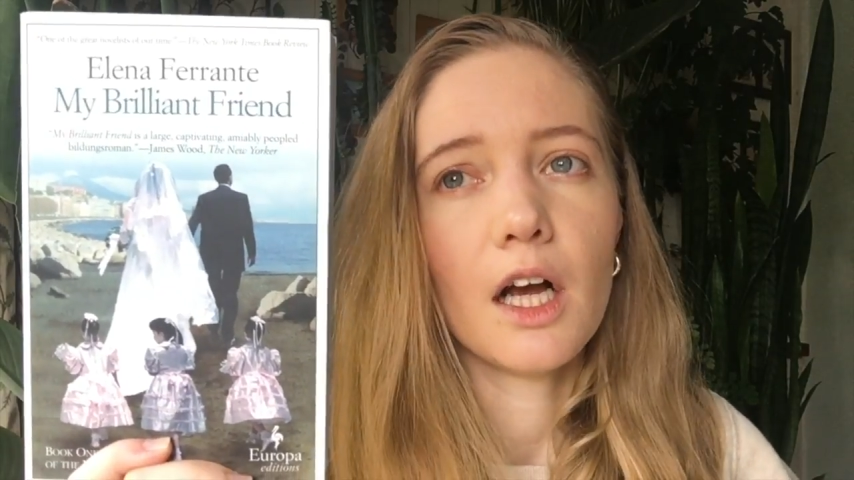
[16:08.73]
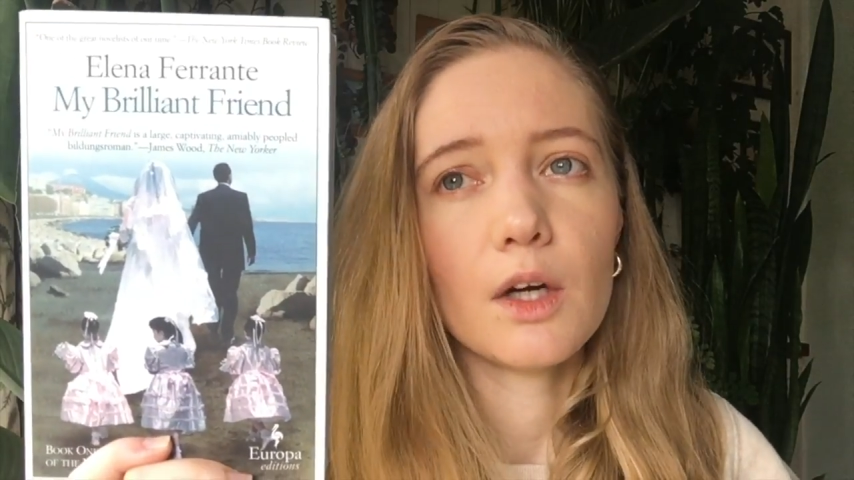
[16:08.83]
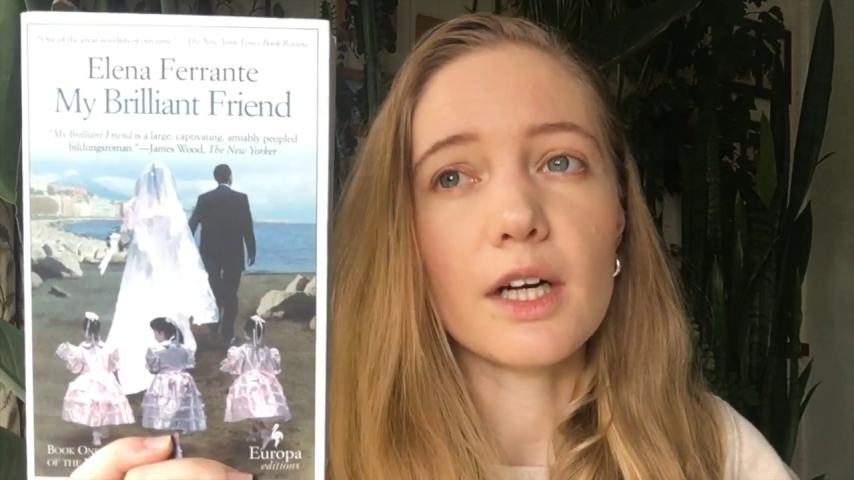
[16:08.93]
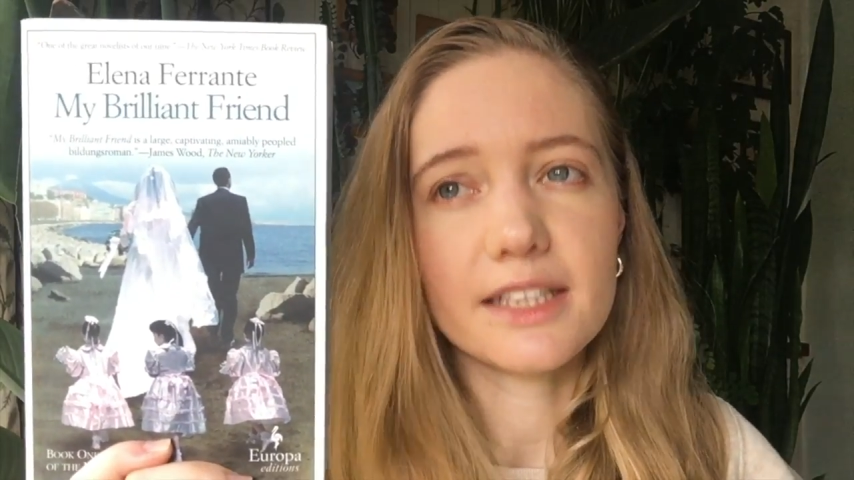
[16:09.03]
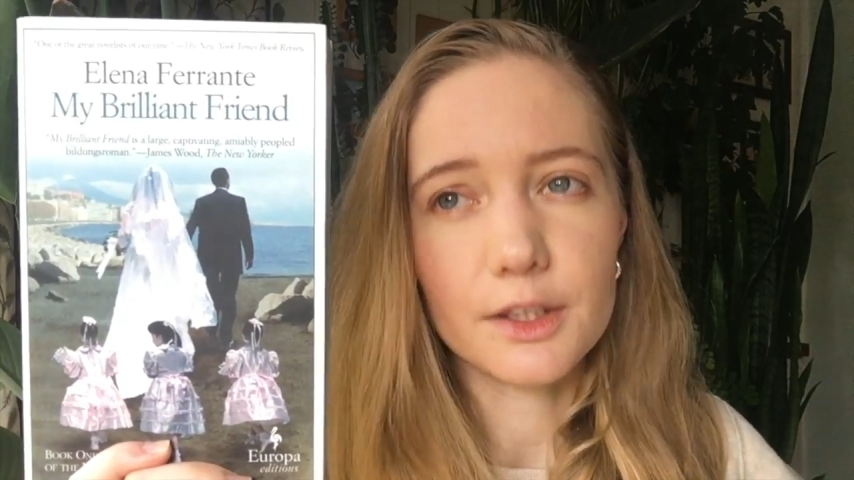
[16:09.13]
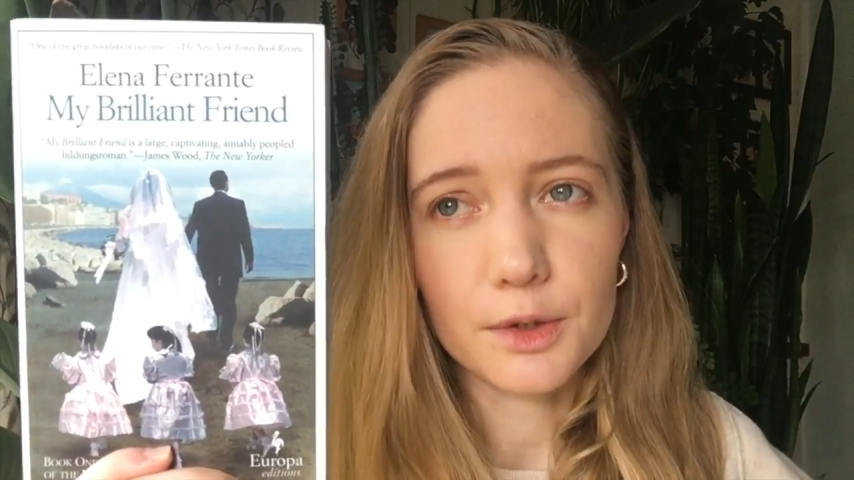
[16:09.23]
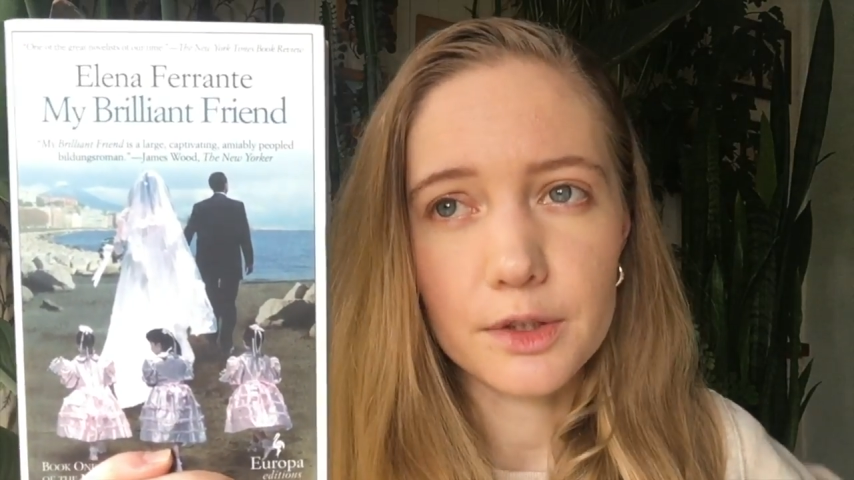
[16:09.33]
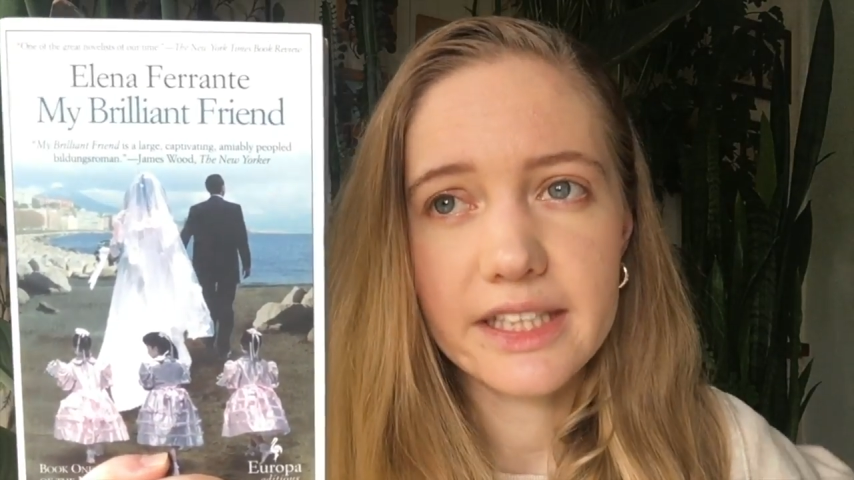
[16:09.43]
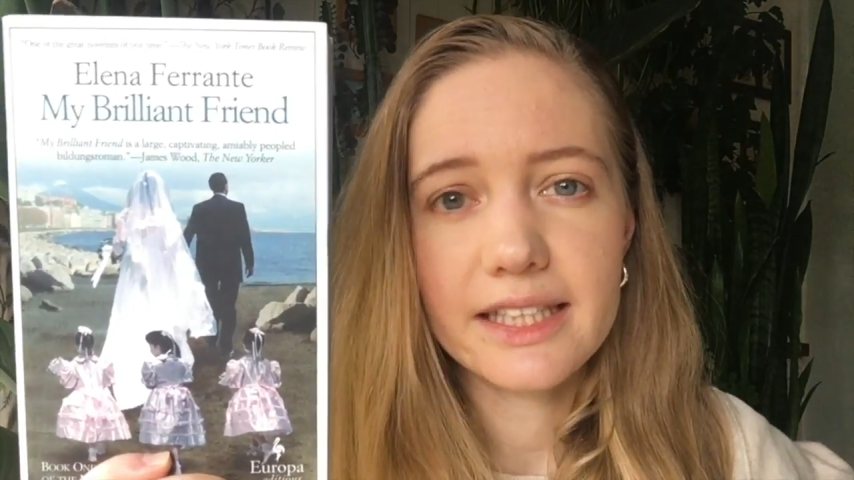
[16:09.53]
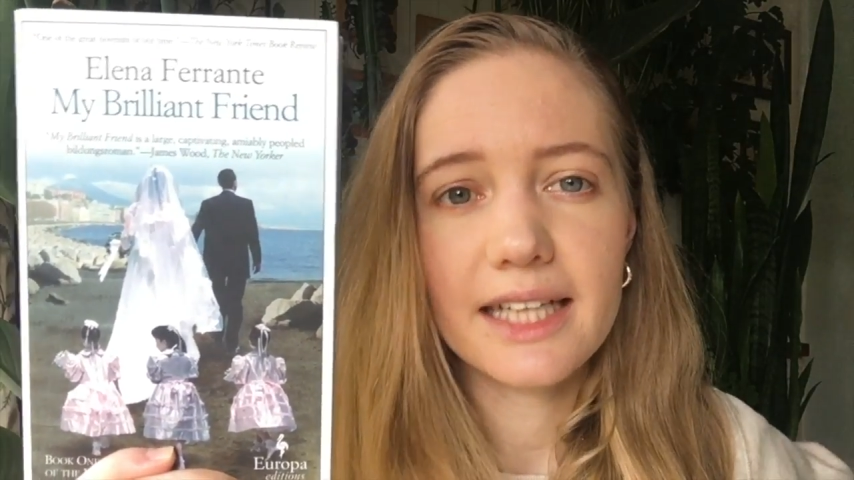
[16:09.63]
quite
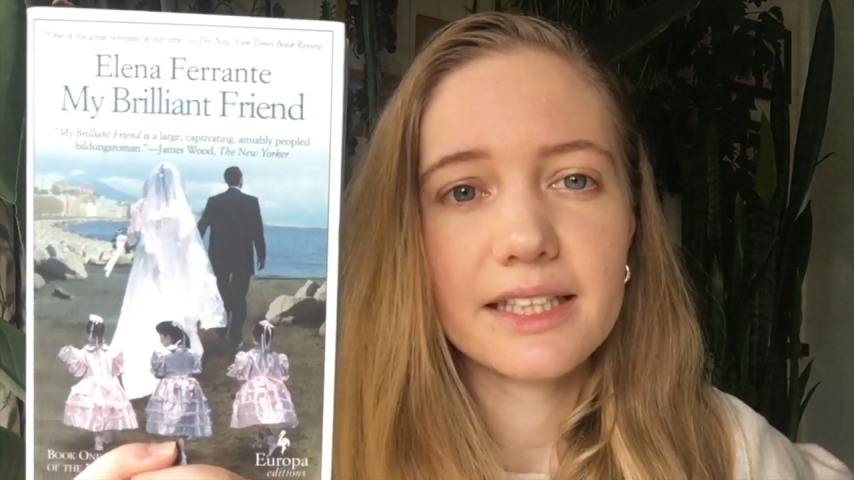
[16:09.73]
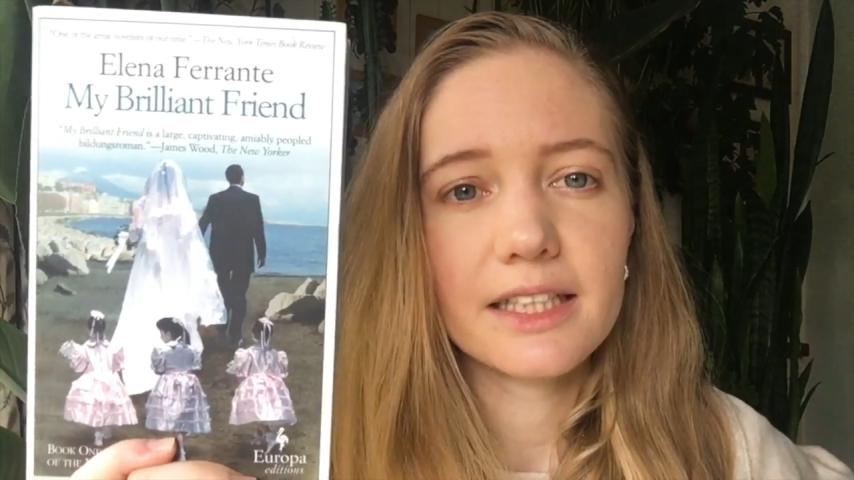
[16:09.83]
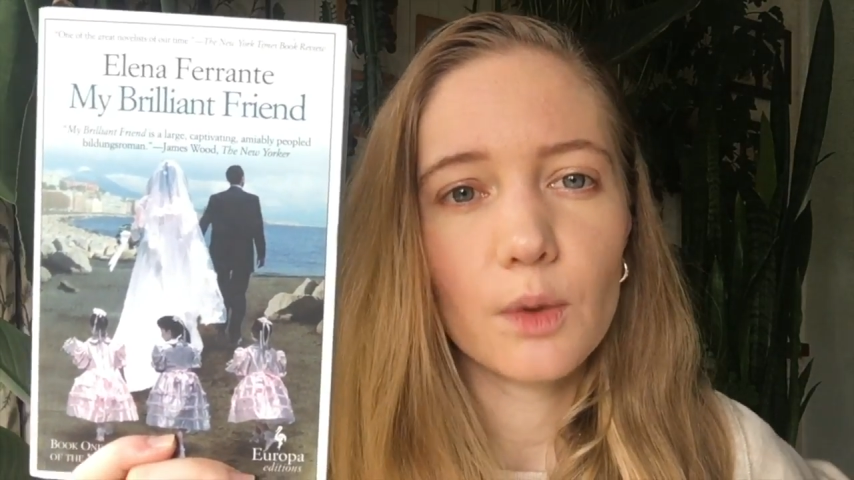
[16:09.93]
disorientating,